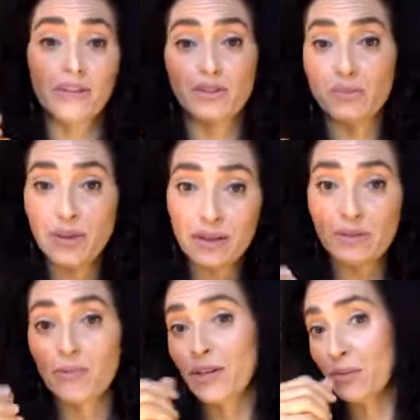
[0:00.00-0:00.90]
when you're
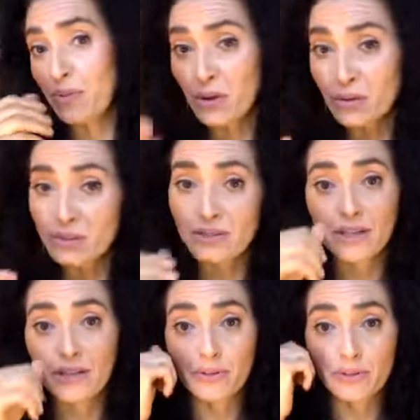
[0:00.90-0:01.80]
spitting, when you're poet,
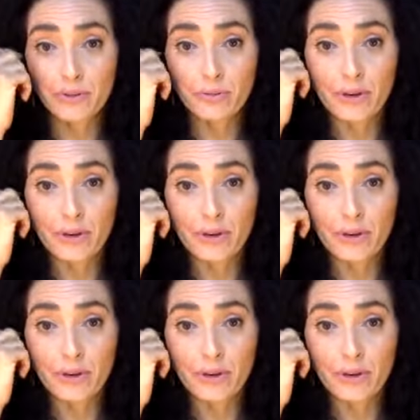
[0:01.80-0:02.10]
you know, when right.